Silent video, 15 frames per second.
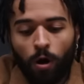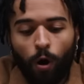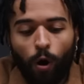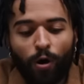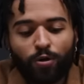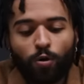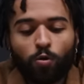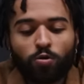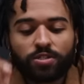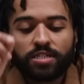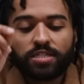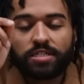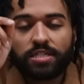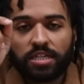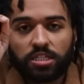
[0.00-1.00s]
Art horror's
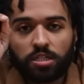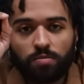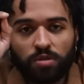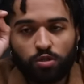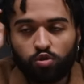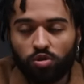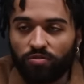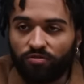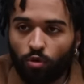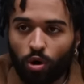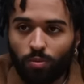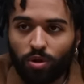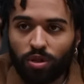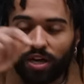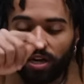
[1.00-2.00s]
distinction between
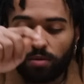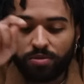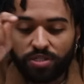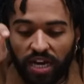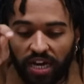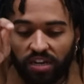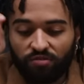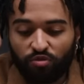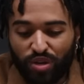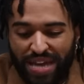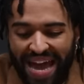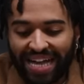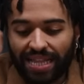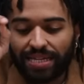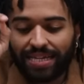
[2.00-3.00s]
formal and objective
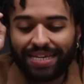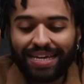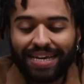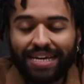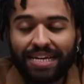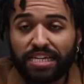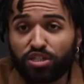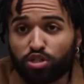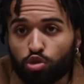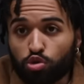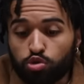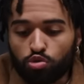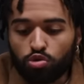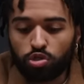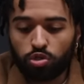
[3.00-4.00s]
reality is
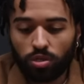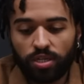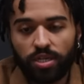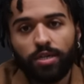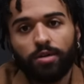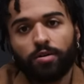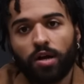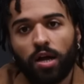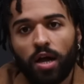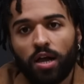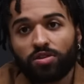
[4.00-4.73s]
crucial here.